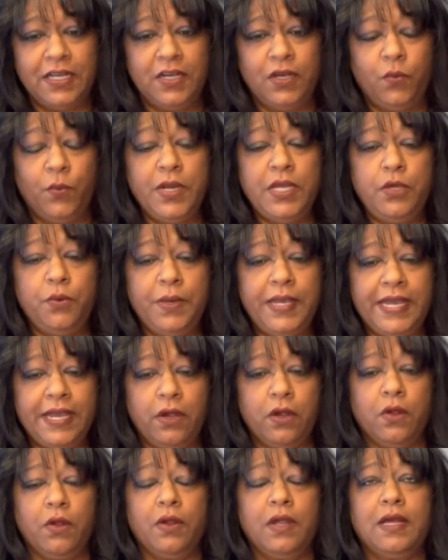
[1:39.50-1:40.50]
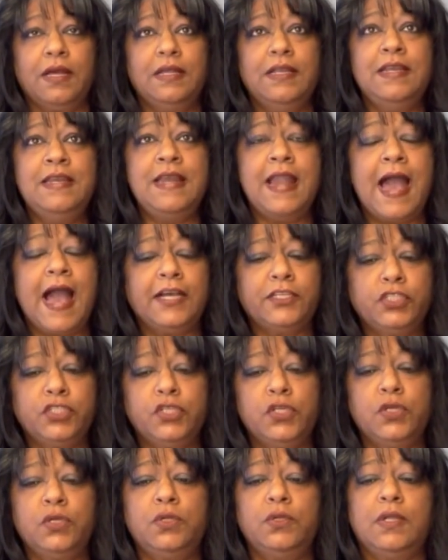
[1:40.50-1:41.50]
When you hear
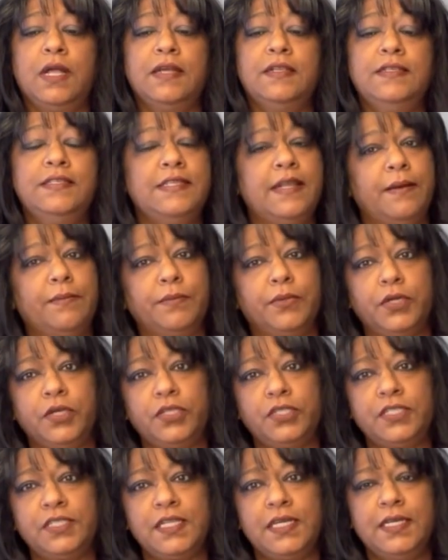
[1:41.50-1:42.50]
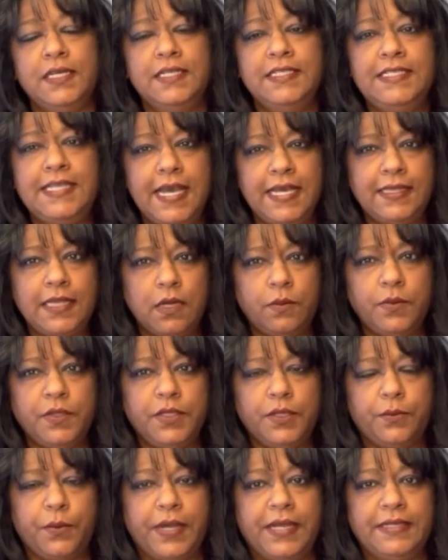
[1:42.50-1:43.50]
national numbers, take that with
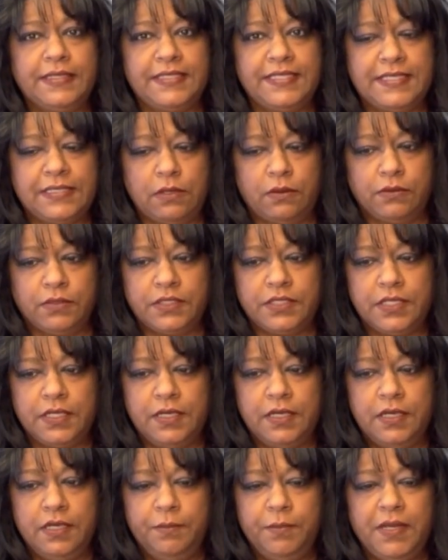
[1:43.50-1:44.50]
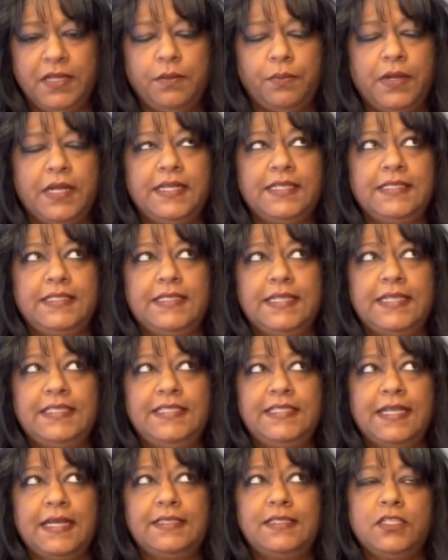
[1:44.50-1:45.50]
a grain of salt because what it,
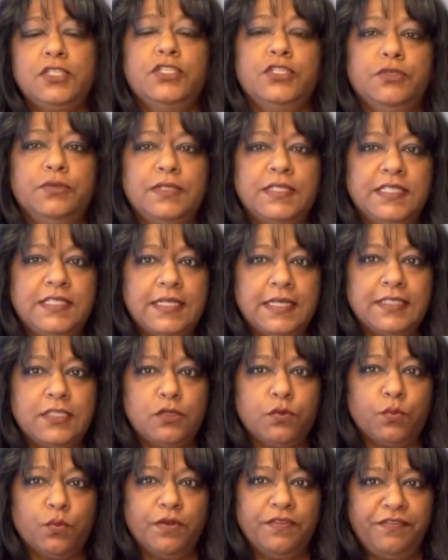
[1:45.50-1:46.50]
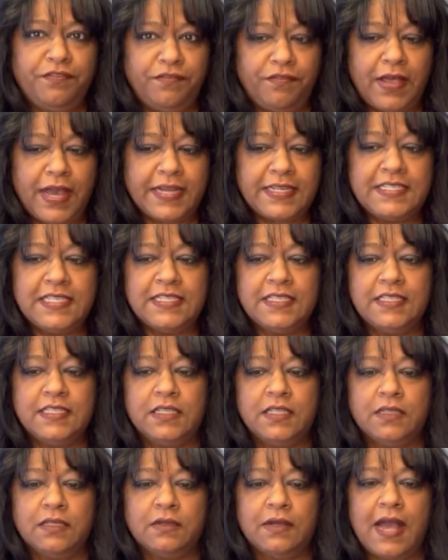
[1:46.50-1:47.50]
it doesn't do is it doesn't reflect
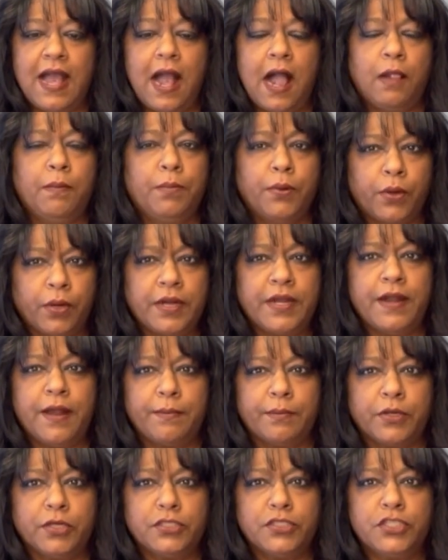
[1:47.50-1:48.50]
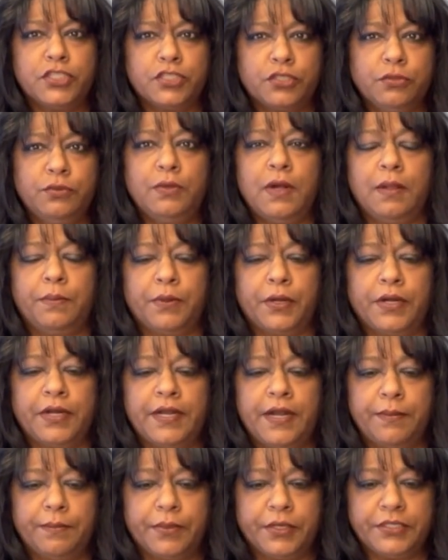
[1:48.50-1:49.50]
Alberta numbers, true Alberta
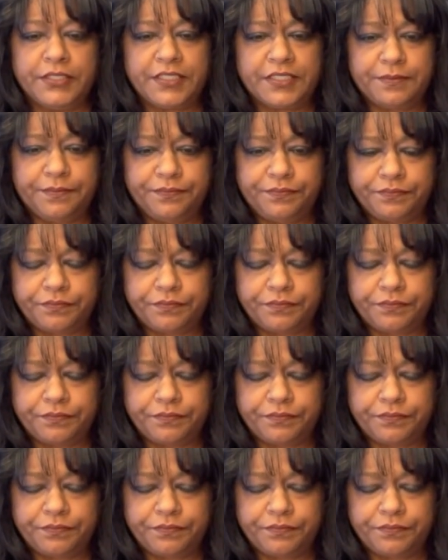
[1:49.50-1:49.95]
numbers.